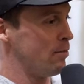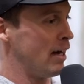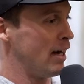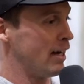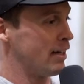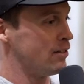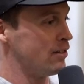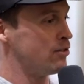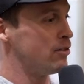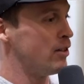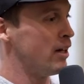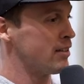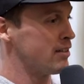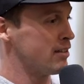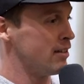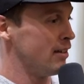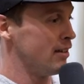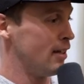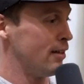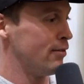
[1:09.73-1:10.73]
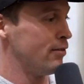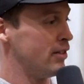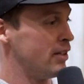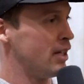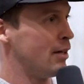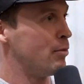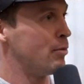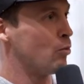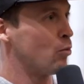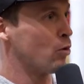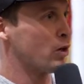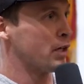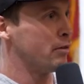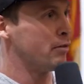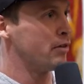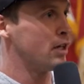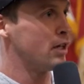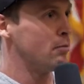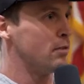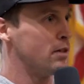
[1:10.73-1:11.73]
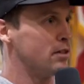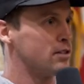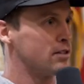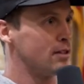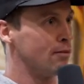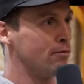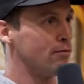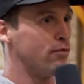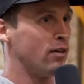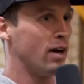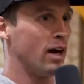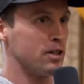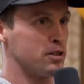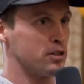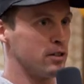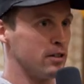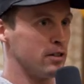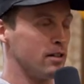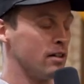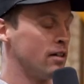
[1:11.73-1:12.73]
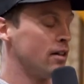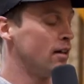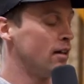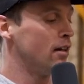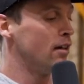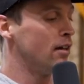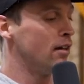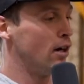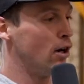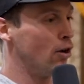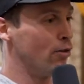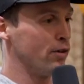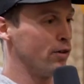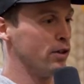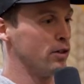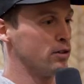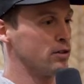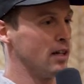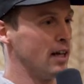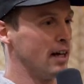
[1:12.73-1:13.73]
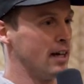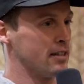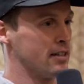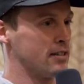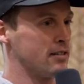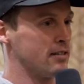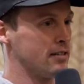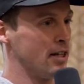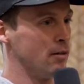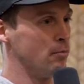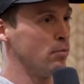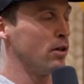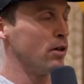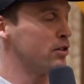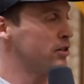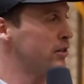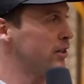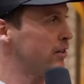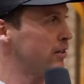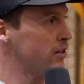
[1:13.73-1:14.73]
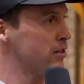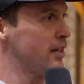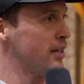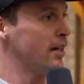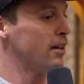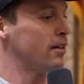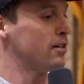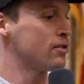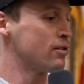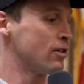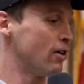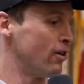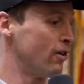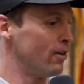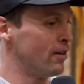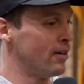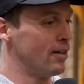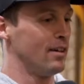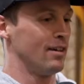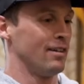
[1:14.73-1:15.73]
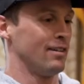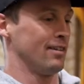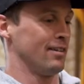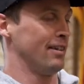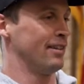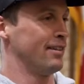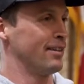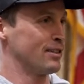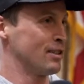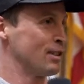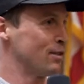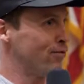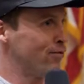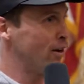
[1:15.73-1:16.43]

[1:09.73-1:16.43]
back in 2011, have been working with him in some fashion over those last 10 plus years now. So he thinks it's